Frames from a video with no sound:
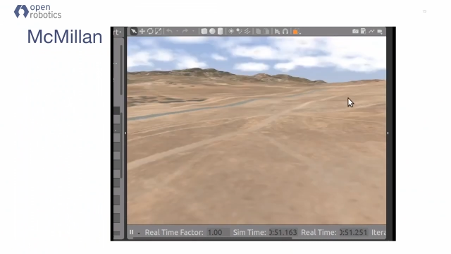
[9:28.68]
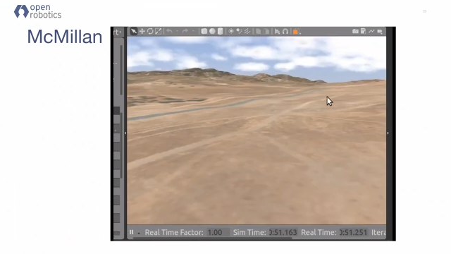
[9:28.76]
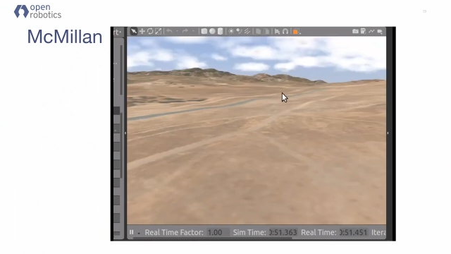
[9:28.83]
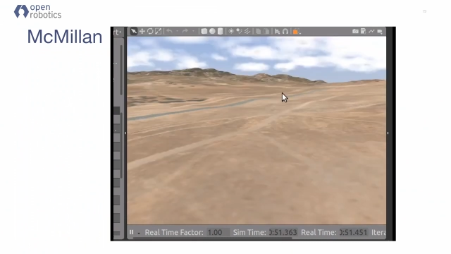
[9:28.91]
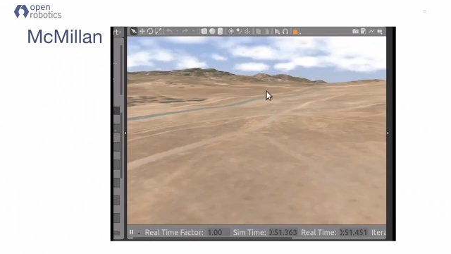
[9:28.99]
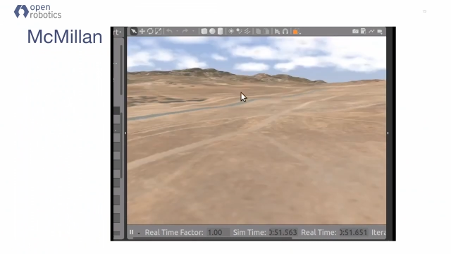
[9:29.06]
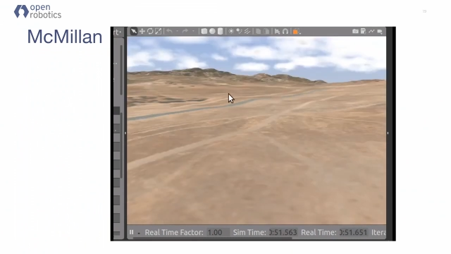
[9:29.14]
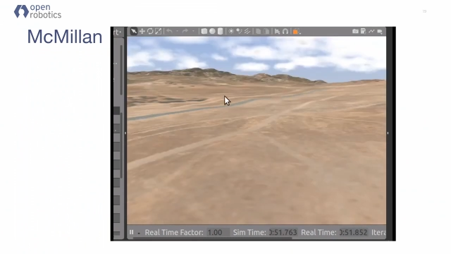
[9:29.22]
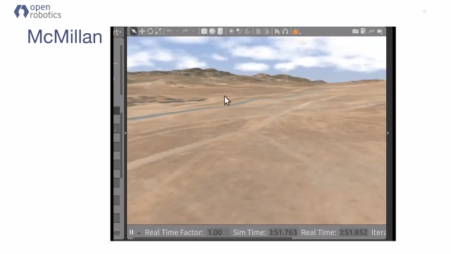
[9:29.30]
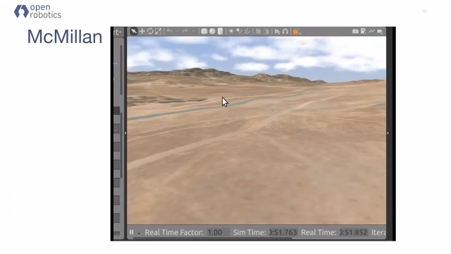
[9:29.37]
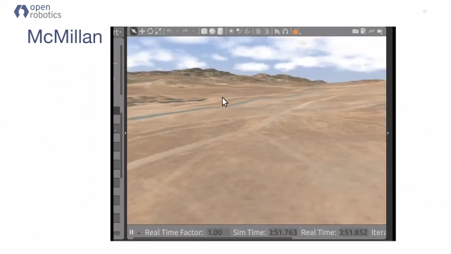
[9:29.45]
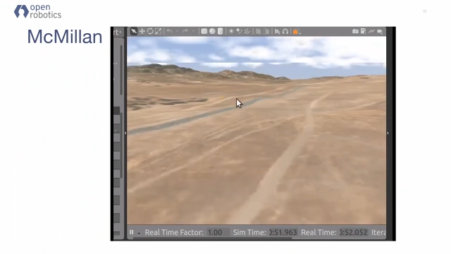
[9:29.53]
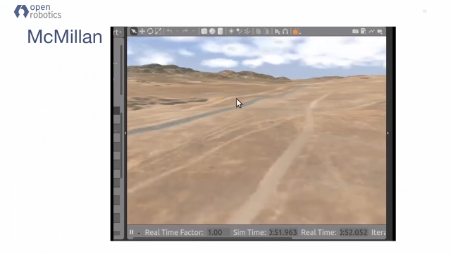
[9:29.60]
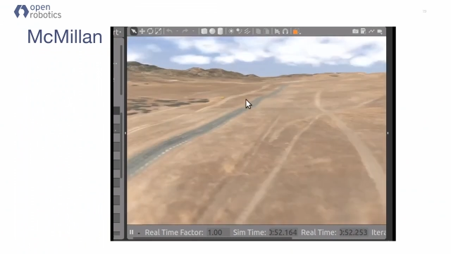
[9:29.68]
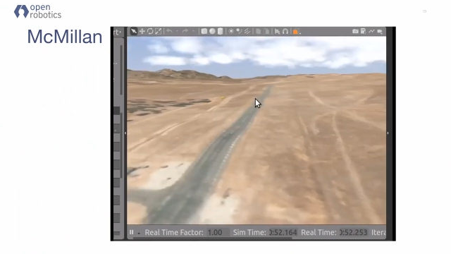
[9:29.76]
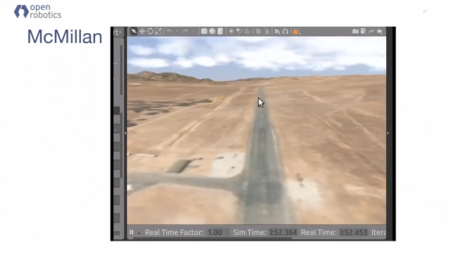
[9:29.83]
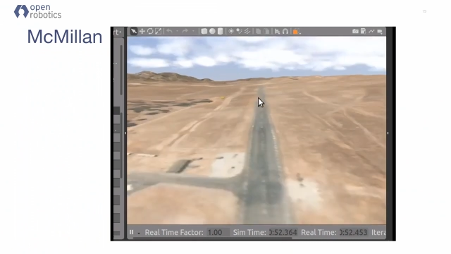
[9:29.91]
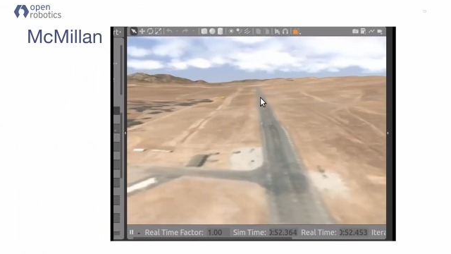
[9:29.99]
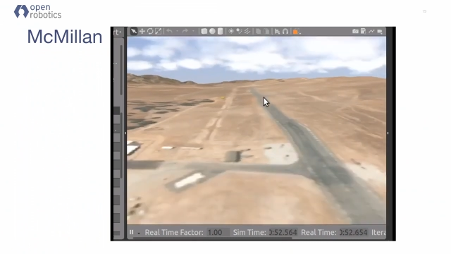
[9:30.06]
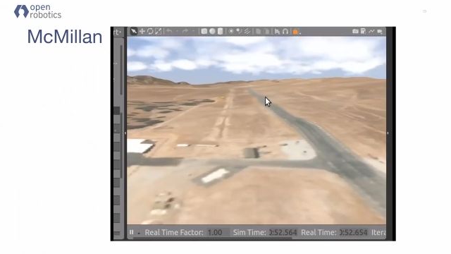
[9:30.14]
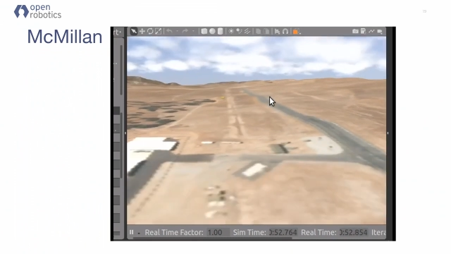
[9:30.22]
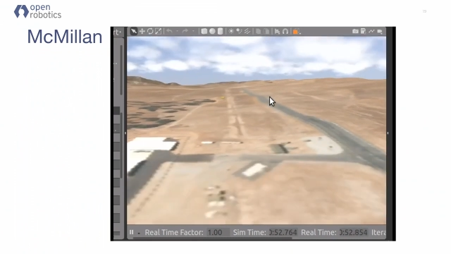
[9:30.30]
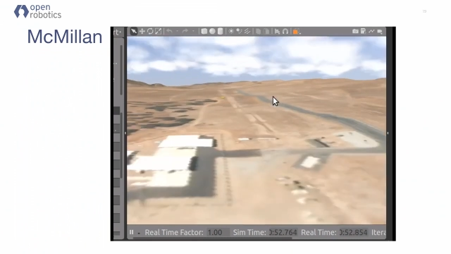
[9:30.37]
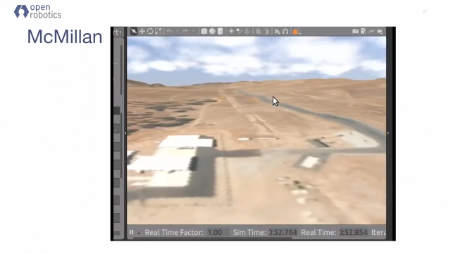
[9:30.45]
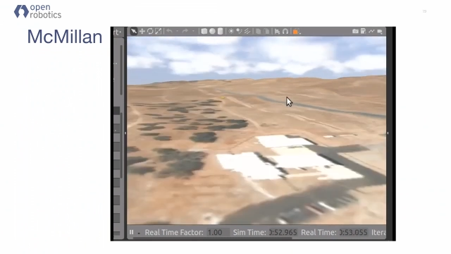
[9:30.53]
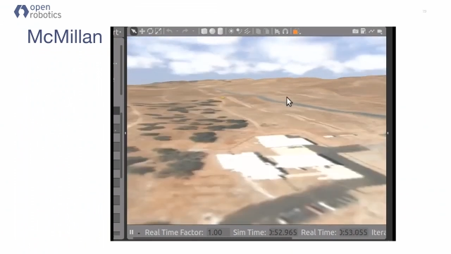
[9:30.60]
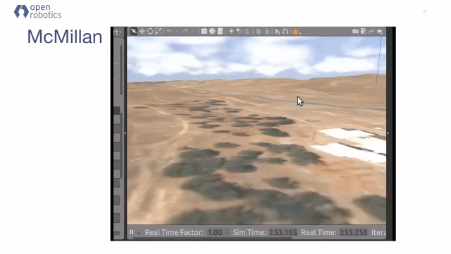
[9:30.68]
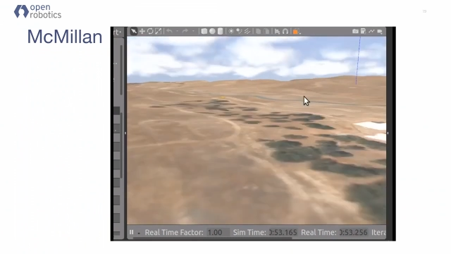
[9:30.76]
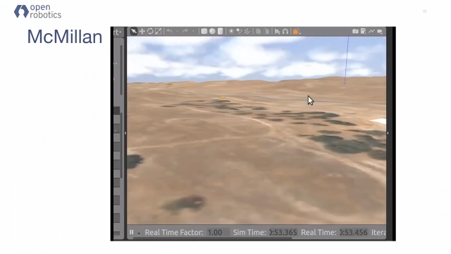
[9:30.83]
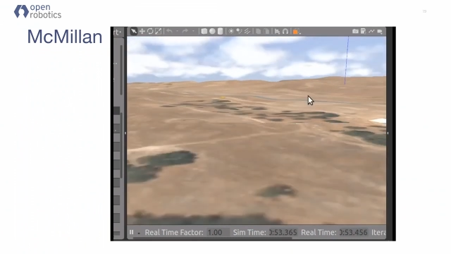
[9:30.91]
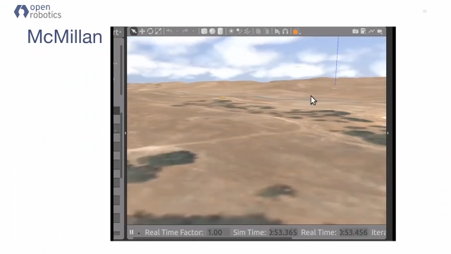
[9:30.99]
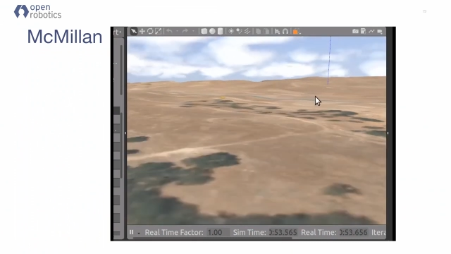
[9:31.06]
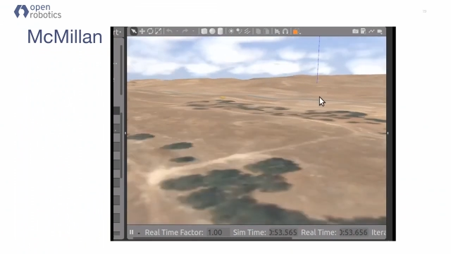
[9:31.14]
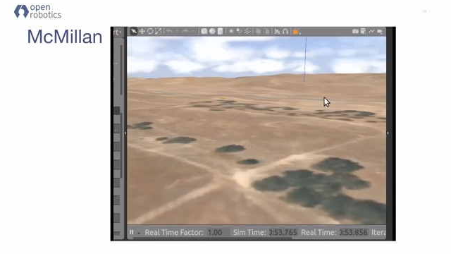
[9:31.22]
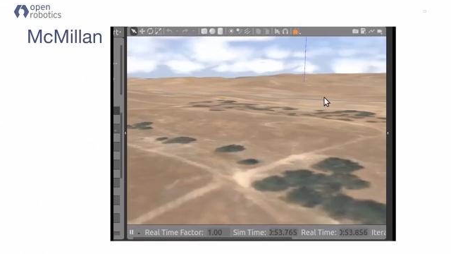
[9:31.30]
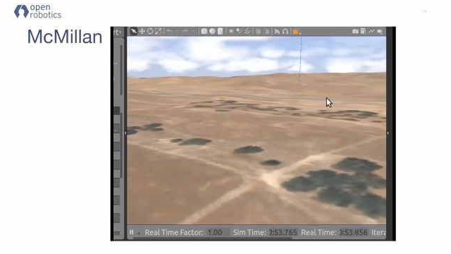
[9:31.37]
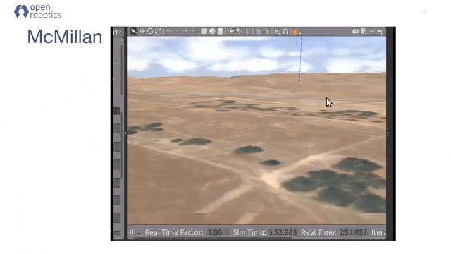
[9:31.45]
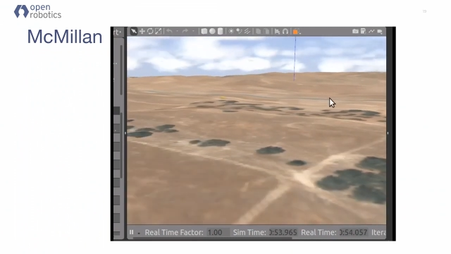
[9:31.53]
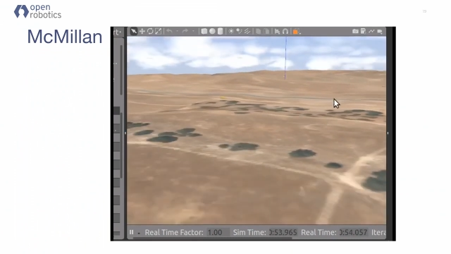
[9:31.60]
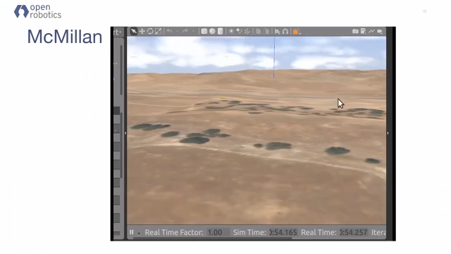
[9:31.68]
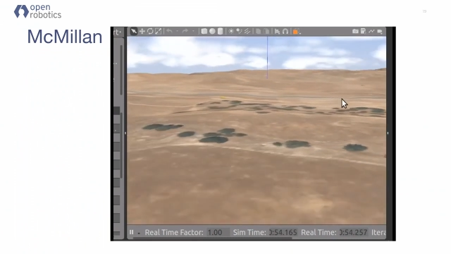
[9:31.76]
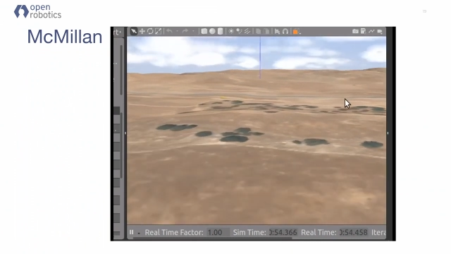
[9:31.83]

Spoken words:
[unreadable: no face in view]